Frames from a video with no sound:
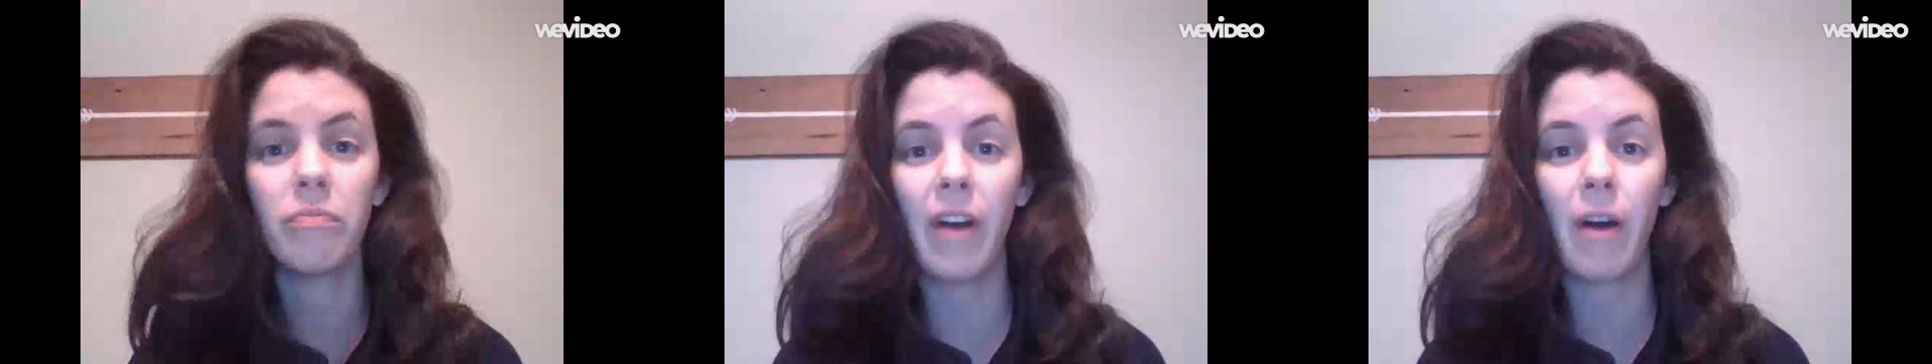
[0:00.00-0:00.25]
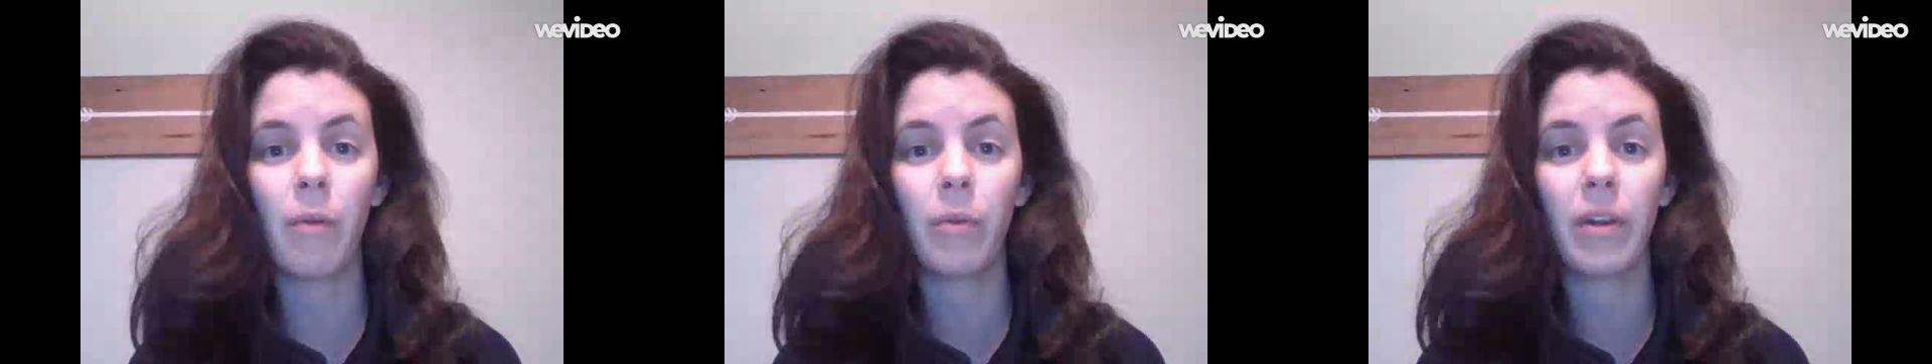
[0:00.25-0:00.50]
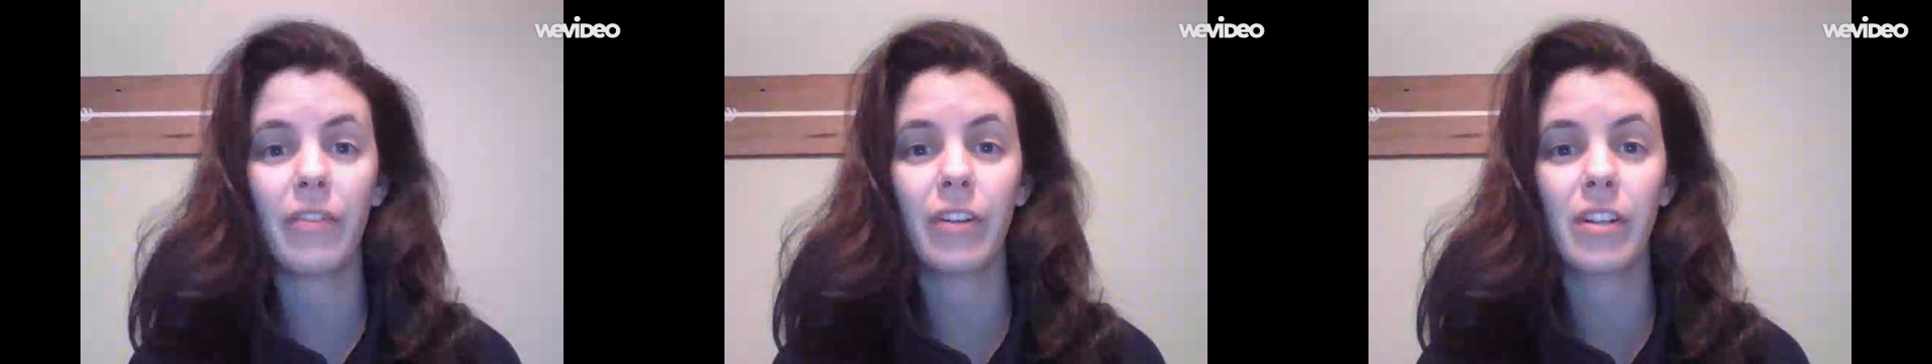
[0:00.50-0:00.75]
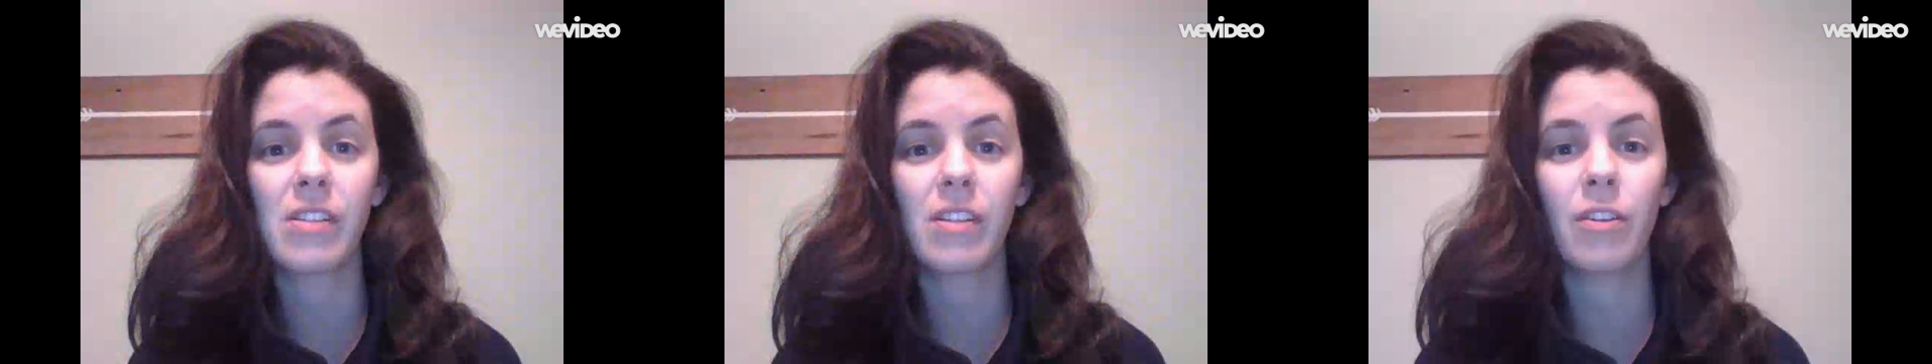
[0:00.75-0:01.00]
found whatever
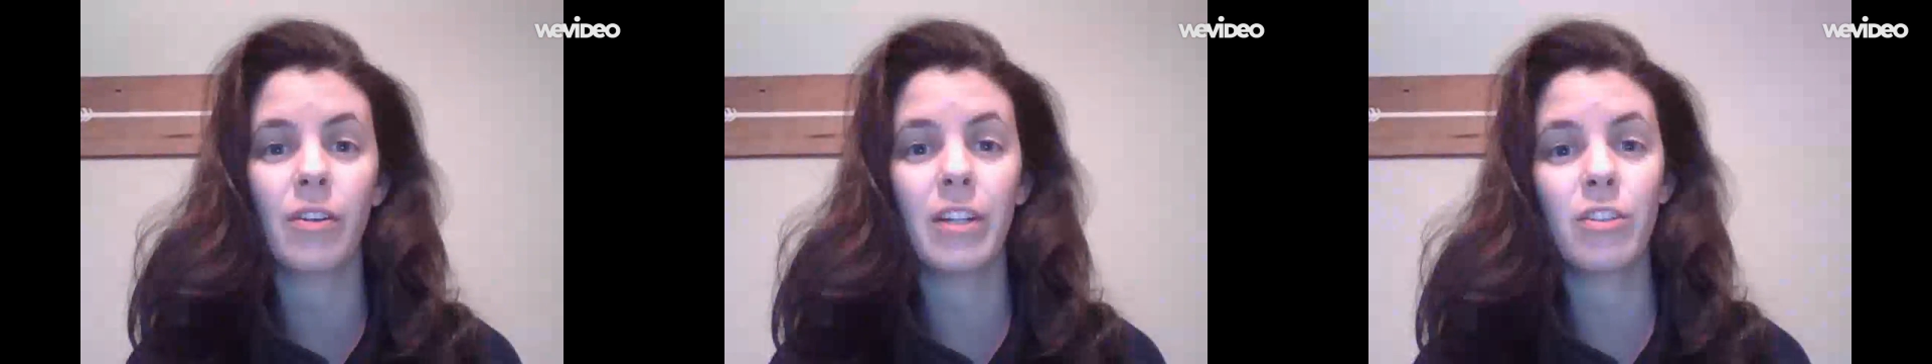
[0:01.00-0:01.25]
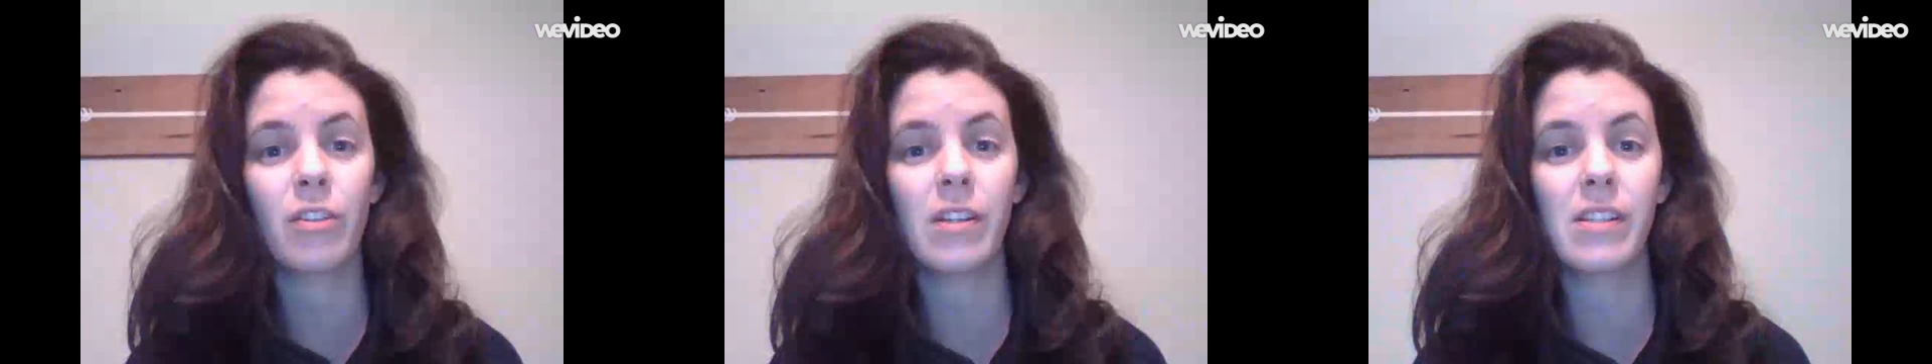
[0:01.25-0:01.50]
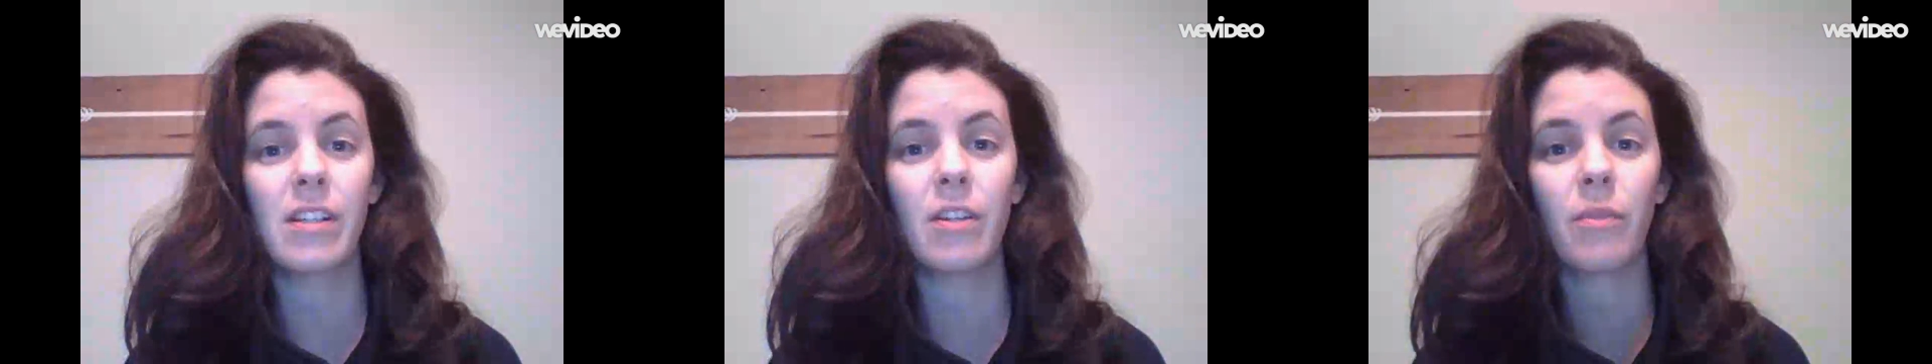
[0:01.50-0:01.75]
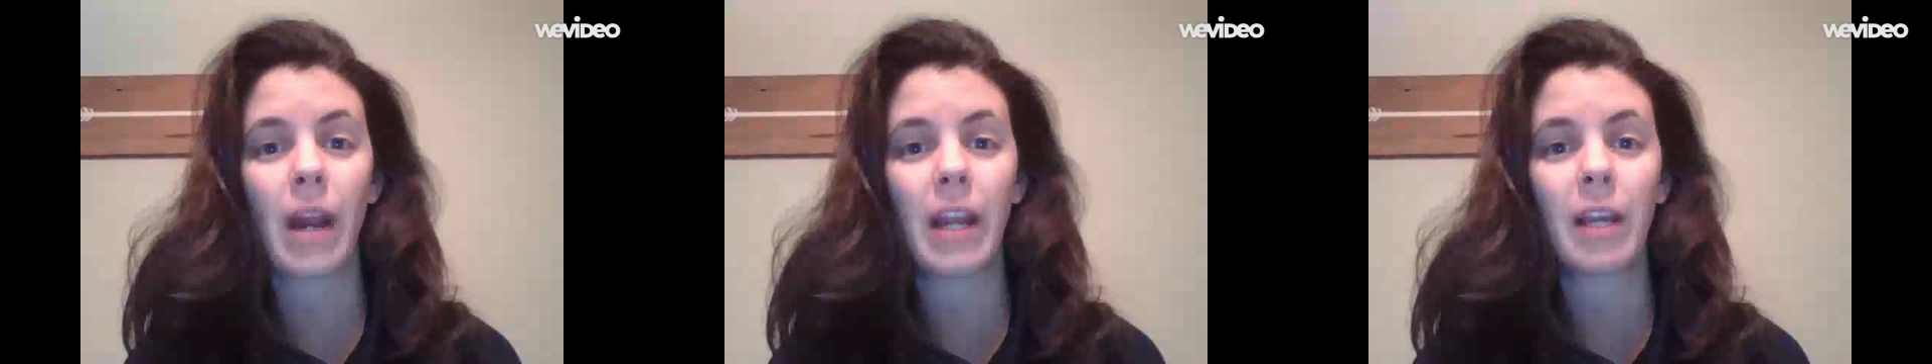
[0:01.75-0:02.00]
it is that you're interested
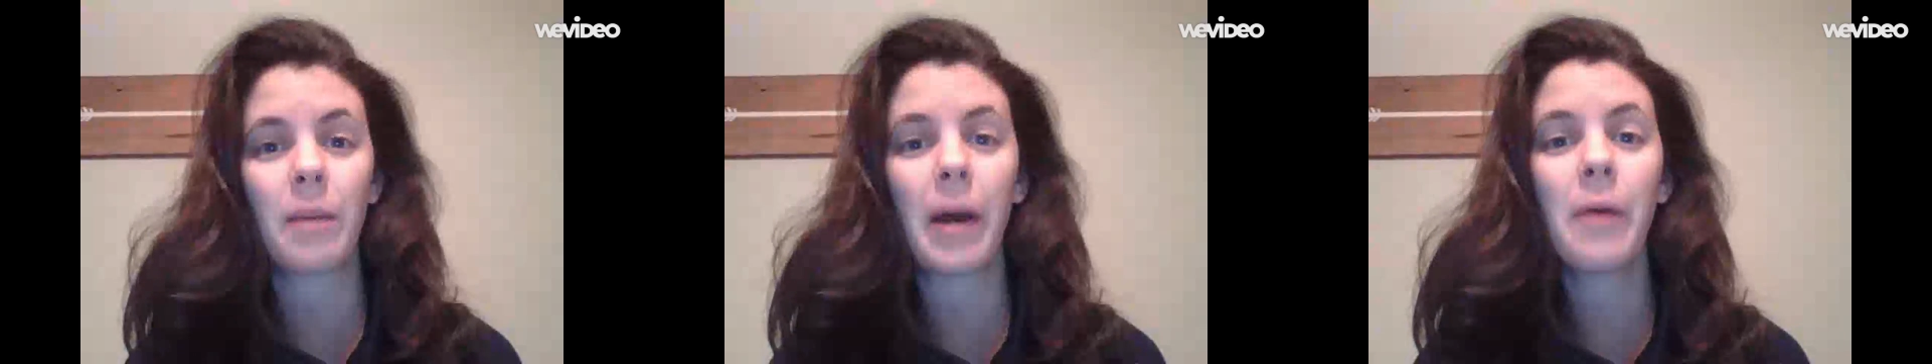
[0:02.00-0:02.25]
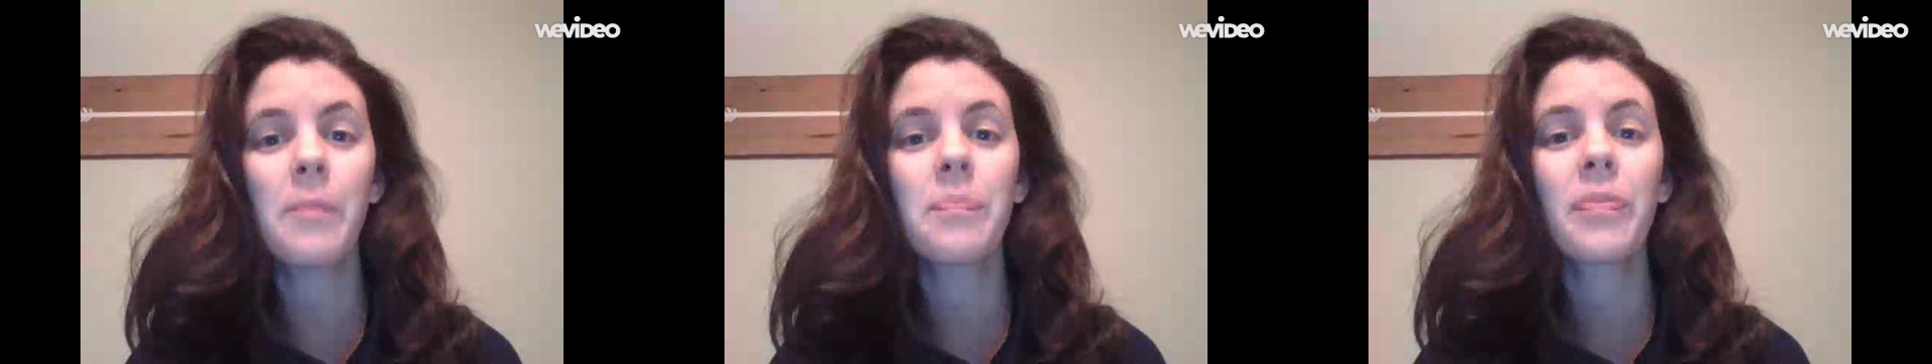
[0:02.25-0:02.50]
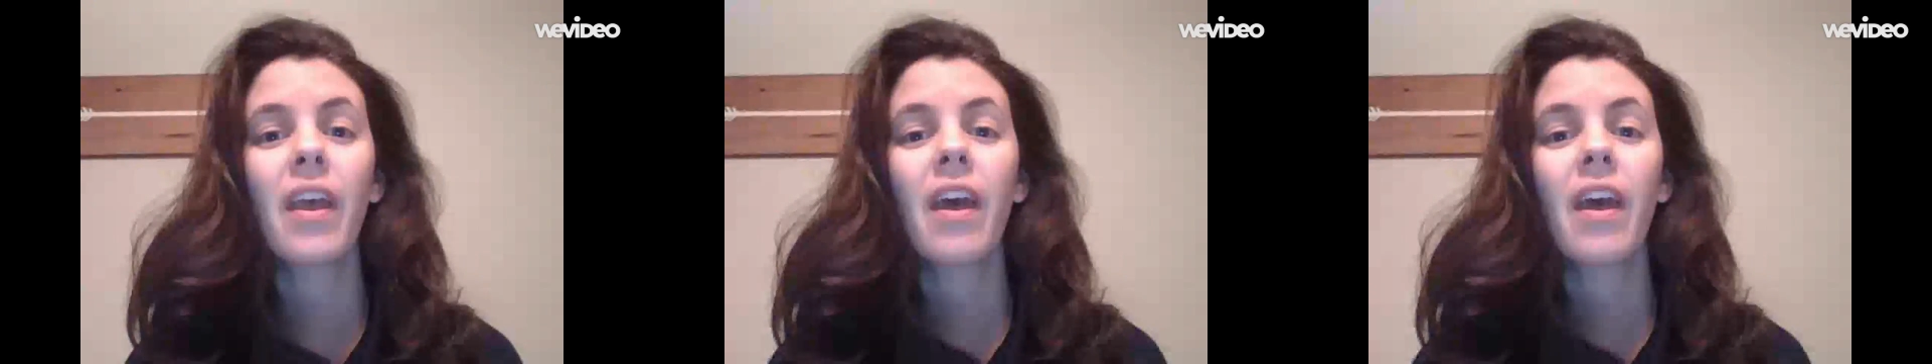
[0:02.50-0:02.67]
in writing about.